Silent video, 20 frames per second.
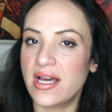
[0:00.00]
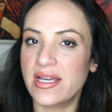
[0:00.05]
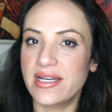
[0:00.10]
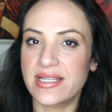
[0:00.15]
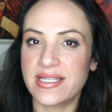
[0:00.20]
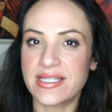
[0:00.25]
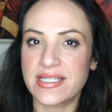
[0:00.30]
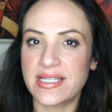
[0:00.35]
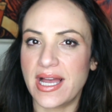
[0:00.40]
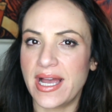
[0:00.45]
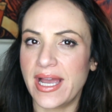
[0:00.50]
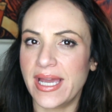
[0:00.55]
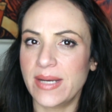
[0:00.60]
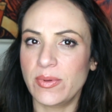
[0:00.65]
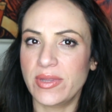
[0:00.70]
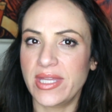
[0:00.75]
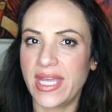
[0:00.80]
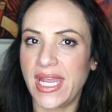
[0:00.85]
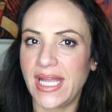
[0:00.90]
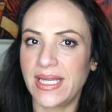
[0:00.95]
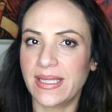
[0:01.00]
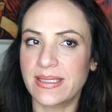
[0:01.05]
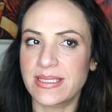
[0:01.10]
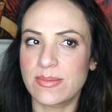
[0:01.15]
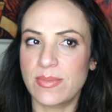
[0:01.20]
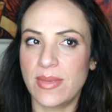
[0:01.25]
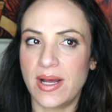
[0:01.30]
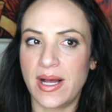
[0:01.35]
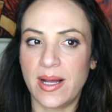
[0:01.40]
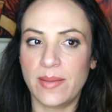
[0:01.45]
an aside with
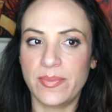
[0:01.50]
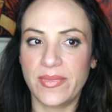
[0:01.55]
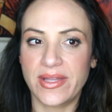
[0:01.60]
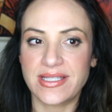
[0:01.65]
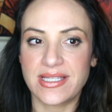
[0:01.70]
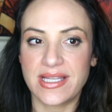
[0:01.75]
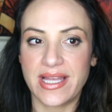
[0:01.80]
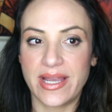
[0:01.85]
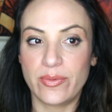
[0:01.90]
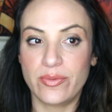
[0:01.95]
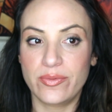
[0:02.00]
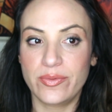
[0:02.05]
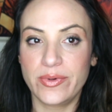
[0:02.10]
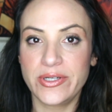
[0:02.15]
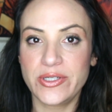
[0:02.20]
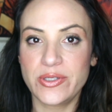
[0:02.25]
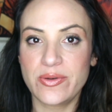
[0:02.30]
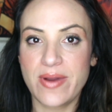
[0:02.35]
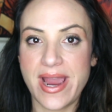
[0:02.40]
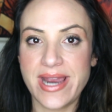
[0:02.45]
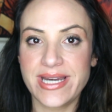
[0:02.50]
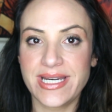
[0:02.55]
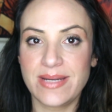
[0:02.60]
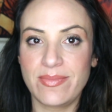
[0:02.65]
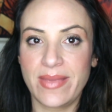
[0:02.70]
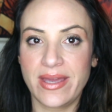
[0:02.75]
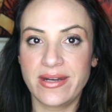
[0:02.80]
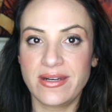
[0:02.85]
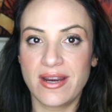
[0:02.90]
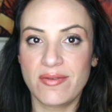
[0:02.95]
Kaitlin's mom that's like, we're trying to
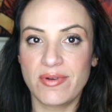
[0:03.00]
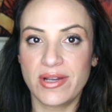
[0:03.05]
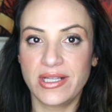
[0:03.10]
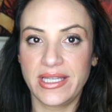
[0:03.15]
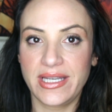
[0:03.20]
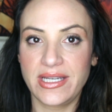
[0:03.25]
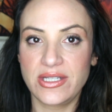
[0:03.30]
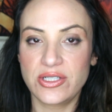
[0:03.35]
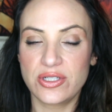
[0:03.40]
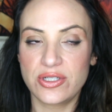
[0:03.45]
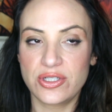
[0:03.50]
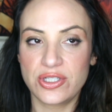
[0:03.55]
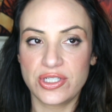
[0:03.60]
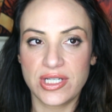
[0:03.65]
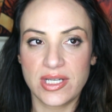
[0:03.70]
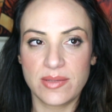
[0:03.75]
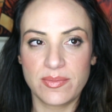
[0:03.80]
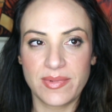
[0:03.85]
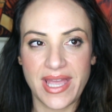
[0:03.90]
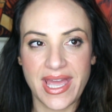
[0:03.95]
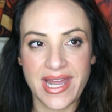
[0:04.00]
mend our relationship,